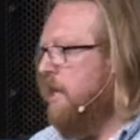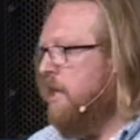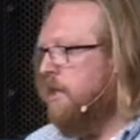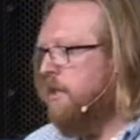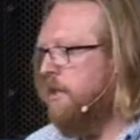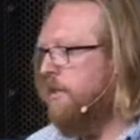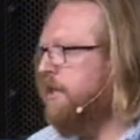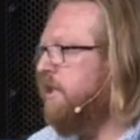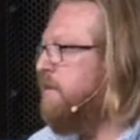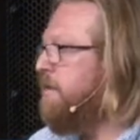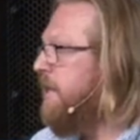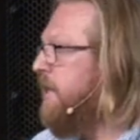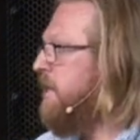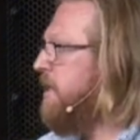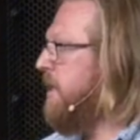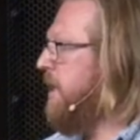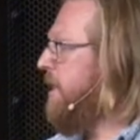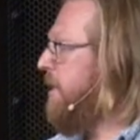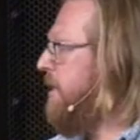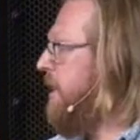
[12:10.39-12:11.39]
So this means
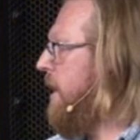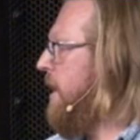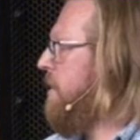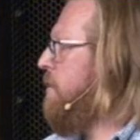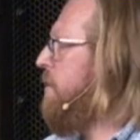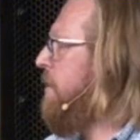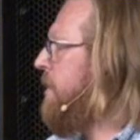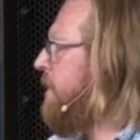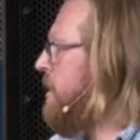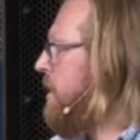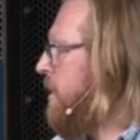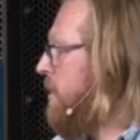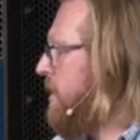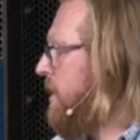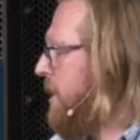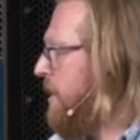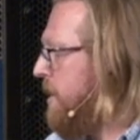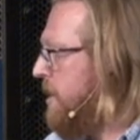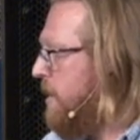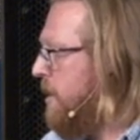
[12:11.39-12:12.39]
later on, when this goes
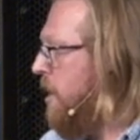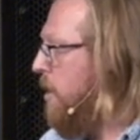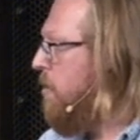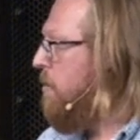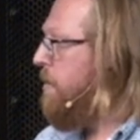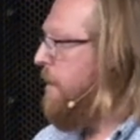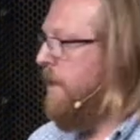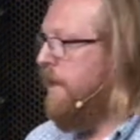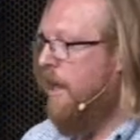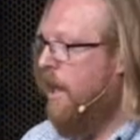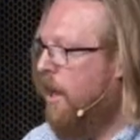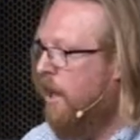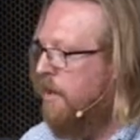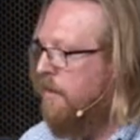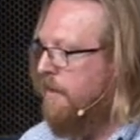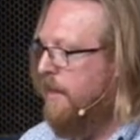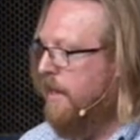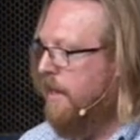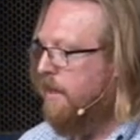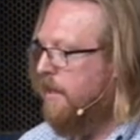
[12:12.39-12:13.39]
out of scope, it
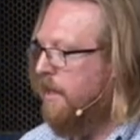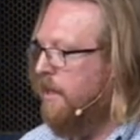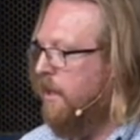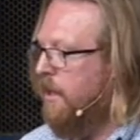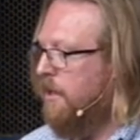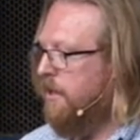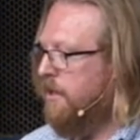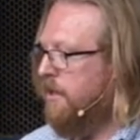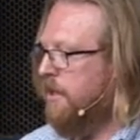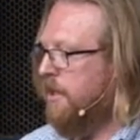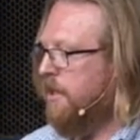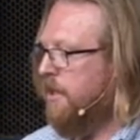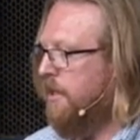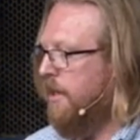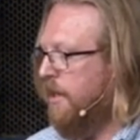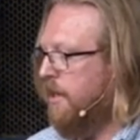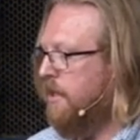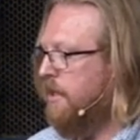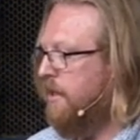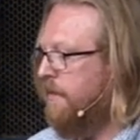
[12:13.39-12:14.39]
automatically calls the
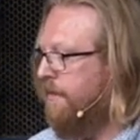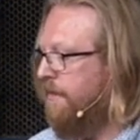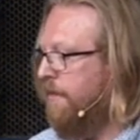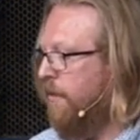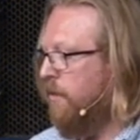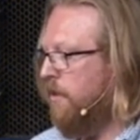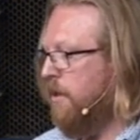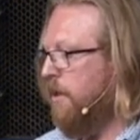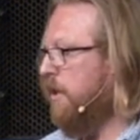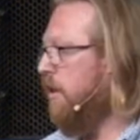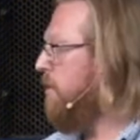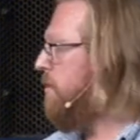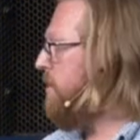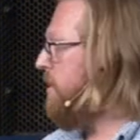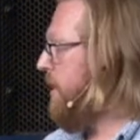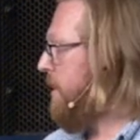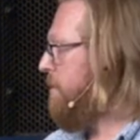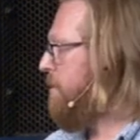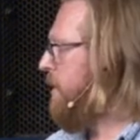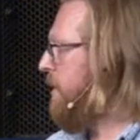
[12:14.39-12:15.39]
correct close
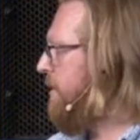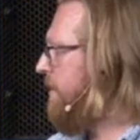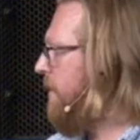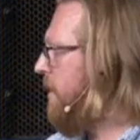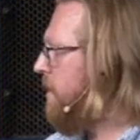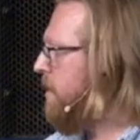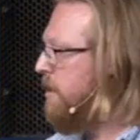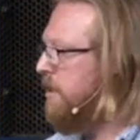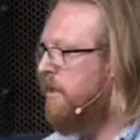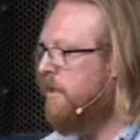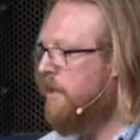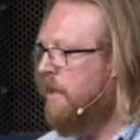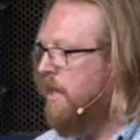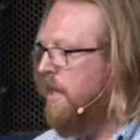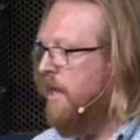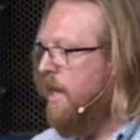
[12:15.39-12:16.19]
input function,